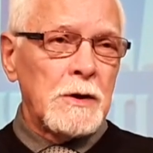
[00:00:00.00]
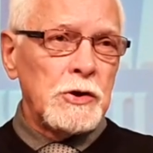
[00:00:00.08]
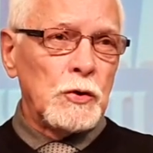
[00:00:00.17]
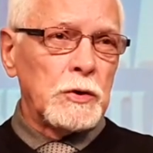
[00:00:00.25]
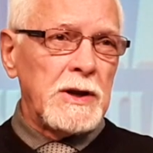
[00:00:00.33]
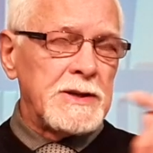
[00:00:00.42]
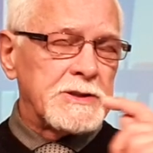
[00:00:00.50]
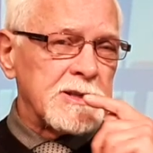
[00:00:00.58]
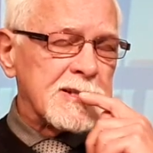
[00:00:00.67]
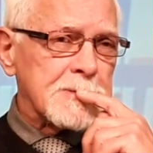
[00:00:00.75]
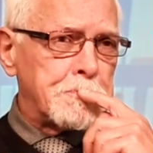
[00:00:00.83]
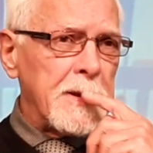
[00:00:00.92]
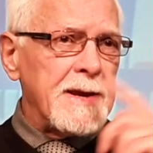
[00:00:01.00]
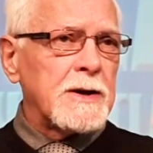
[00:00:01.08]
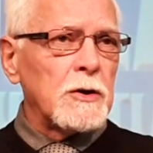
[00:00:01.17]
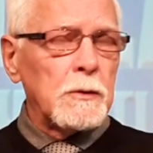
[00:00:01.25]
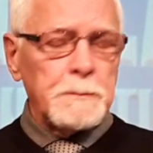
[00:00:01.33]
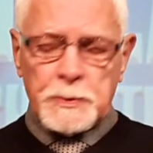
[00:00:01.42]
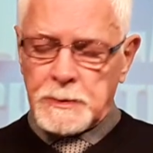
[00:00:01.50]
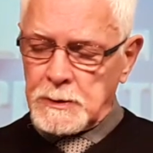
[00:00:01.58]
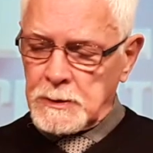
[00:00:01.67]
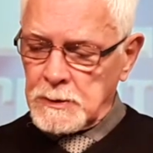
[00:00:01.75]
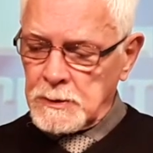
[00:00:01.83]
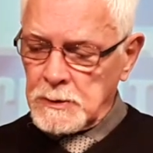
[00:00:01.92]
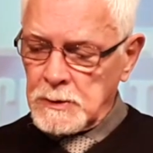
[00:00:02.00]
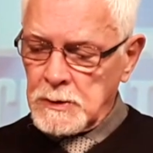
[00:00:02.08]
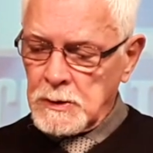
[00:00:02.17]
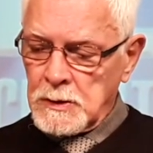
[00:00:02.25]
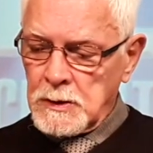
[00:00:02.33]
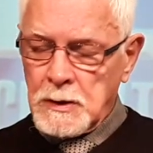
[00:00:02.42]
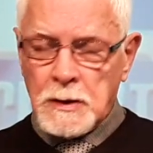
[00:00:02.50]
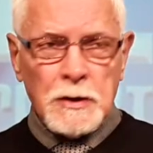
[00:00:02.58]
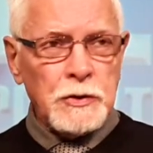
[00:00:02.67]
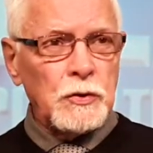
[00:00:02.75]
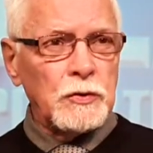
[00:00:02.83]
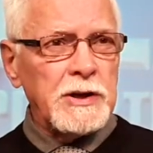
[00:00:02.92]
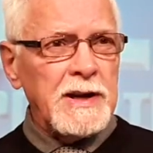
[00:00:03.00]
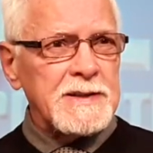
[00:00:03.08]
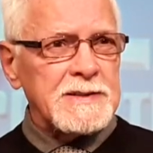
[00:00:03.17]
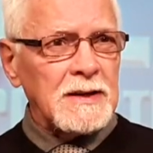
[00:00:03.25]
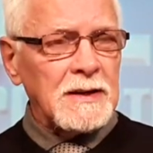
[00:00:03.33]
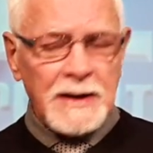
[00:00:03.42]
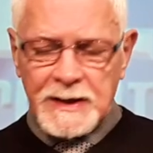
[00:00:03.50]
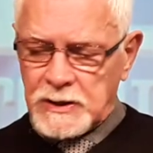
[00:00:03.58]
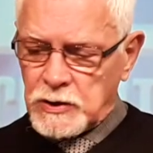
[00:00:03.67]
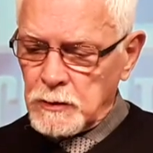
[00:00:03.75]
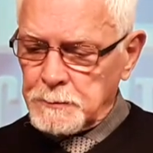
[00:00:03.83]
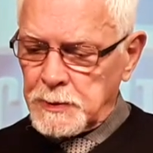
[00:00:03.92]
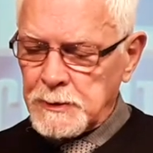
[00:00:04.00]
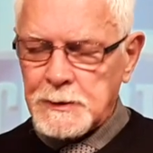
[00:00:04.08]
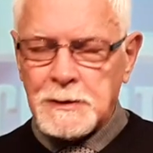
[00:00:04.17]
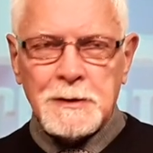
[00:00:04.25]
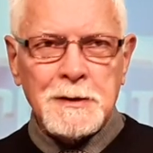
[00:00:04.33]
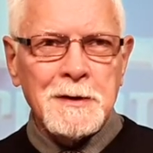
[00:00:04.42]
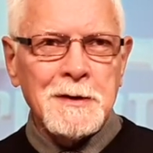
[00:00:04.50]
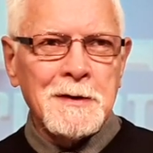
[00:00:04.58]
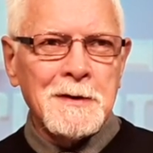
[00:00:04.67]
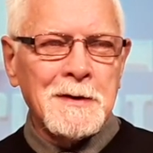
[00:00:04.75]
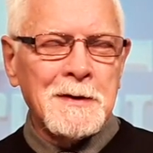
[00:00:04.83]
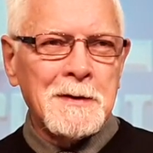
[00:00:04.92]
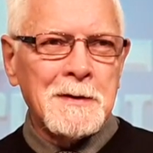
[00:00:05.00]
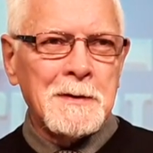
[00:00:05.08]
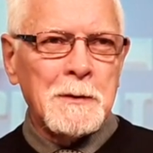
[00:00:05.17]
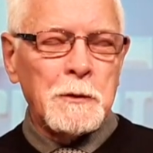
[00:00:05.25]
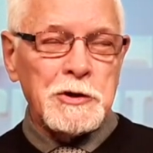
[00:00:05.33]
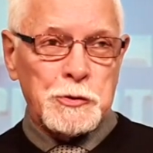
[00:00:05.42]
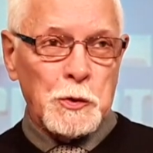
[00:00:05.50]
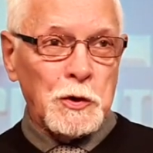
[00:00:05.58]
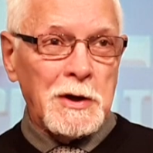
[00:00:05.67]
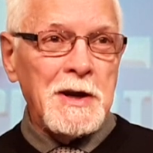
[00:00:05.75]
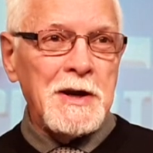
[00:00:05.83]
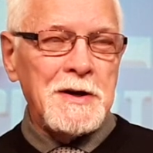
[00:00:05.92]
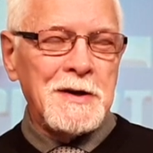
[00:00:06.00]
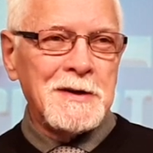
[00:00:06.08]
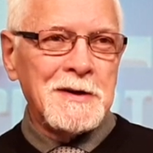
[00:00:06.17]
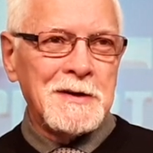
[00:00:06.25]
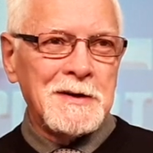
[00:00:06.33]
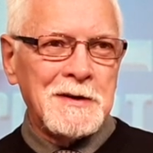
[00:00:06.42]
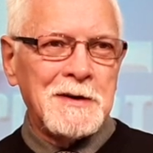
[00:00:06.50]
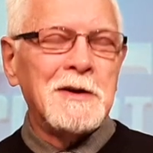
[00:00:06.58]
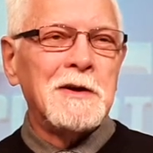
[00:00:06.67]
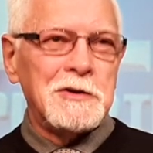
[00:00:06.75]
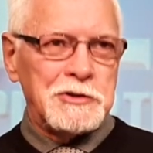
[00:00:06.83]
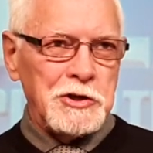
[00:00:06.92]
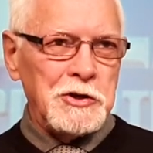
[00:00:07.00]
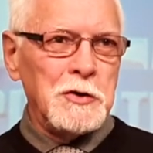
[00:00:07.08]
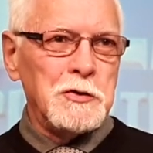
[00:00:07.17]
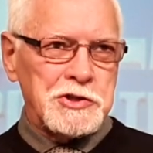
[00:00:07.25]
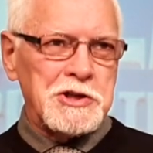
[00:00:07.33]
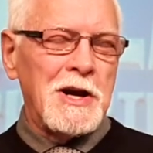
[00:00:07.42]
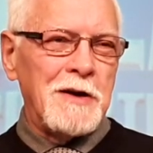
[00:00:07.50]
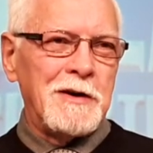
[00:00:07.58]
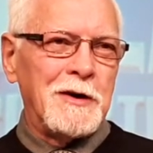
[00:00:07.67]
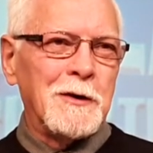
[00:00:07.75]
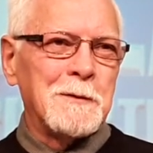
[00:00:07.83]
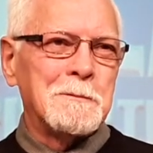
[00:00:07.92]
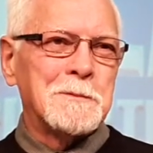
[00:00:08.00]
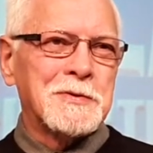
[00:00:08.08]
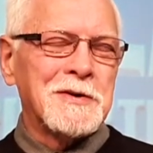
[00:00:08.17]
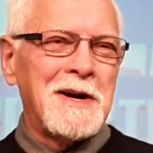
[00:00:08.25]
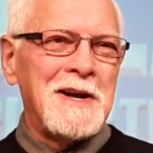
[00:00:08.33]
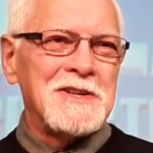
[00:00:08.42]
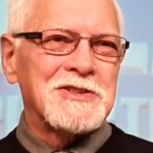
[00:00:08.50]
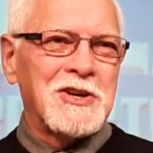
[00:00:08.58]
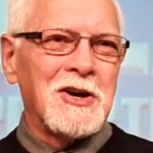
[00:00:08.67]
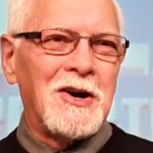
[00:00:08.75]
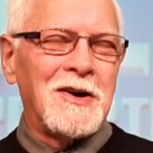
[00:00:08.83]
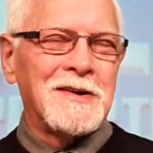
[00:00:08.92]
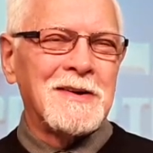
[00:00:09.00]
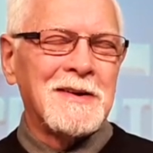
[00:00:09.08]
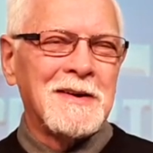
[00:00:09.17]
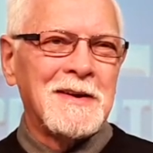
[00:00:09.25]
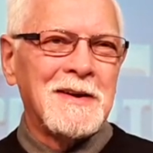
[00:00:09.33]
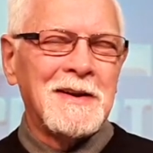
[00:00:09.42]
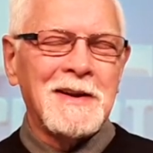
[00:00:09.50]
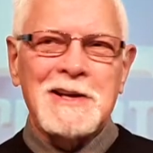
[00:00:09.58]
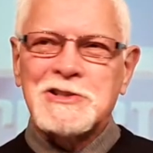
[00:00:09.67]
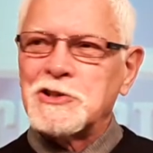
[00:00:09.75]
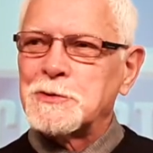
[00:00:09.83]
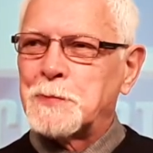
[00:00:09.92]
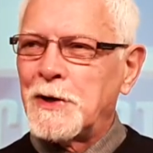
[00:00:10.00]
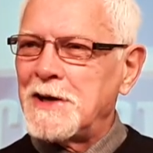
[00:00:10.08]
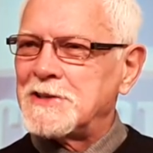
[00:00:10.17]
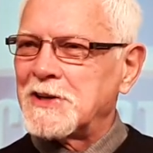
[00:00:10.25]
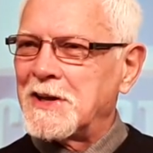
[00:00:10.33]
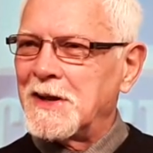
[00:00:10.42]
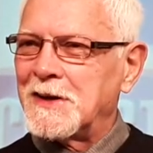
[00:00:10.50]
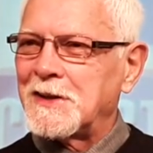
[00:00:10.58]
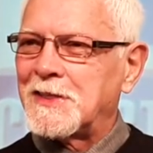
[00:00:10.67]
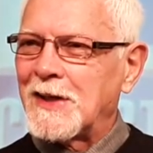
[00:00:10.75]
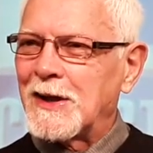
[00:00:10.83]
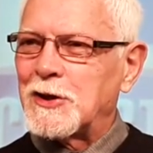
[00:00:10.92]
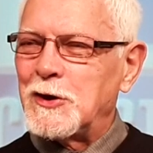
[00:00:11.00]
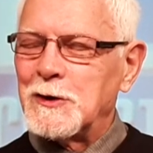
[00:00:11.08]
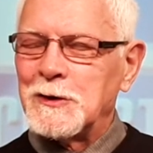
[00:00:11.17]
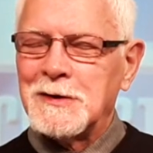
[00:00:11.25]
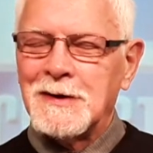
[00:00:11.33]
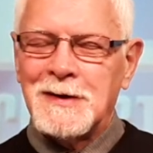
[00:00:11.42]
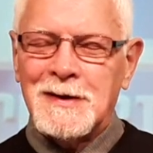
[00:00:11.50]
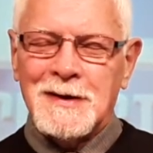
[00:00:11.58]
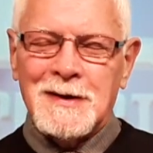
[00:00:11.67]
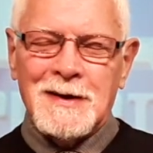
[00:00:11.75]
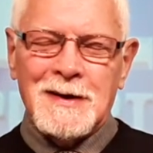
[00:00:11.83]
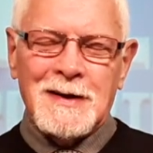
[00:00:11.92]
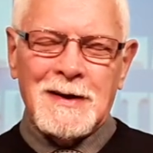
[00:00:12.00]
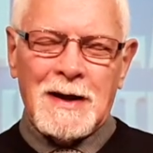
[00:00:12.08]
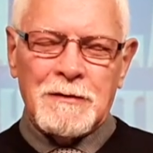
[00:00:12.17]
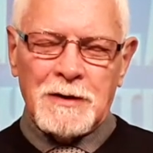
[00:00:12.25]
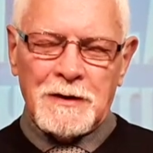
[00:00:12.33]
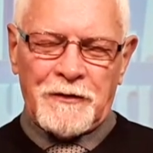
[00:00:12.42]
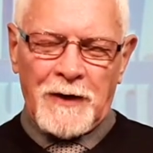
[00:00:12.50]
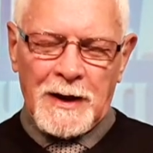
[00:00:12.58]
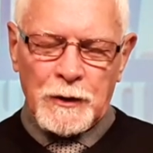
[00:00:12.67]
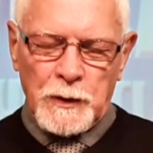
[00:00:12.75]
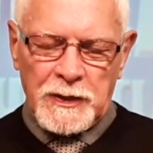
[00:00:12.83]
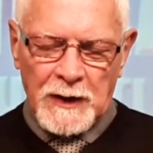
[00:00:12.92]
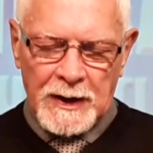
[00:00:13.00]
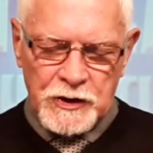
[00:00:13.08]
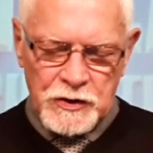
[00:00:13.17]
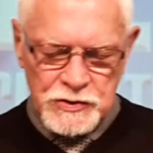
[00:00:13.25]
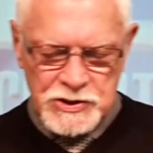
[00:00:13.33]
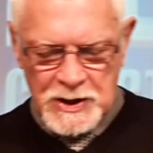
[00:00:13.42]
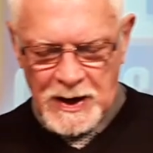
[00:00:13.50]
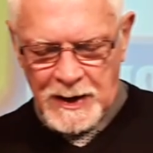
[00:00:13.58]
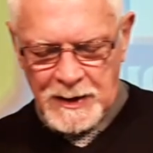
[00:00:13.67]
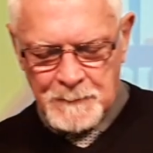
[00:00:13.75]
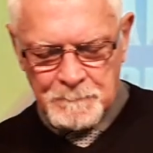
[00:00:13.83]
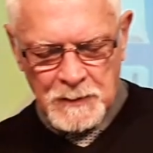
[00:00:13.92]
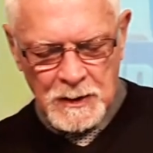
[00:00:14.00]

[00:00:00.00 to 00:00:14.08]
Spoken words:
you'll need to speak up, you'll need to link up, which will lead to you cheering up. Praise God. Let's just pray together. Thank you. Heavenly Father, we thank you today